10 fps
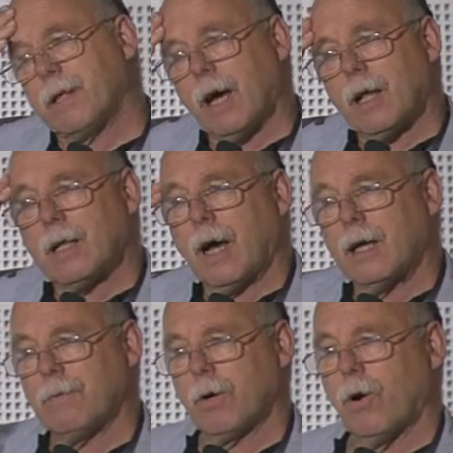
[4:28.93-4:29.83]

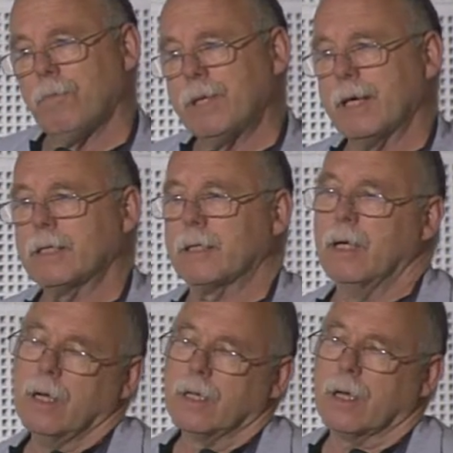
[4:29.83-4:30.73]
type or Combidex
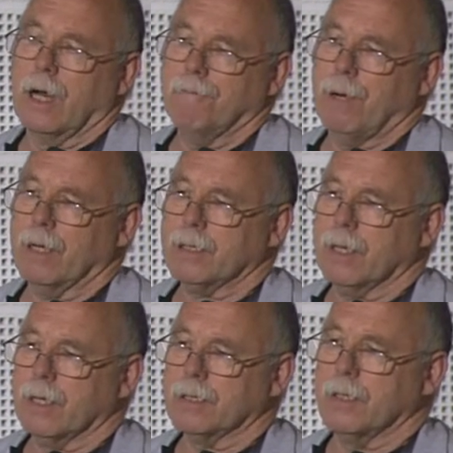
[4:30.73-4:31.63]
type
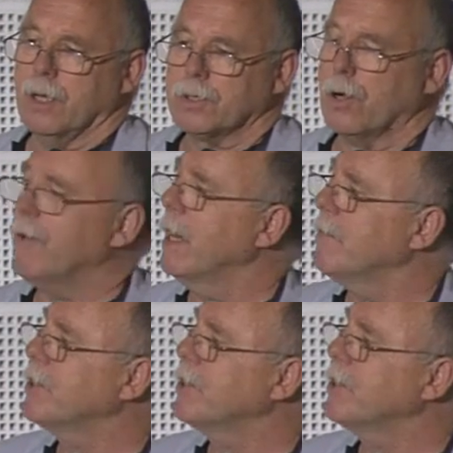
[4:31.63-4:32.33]
particles. So we have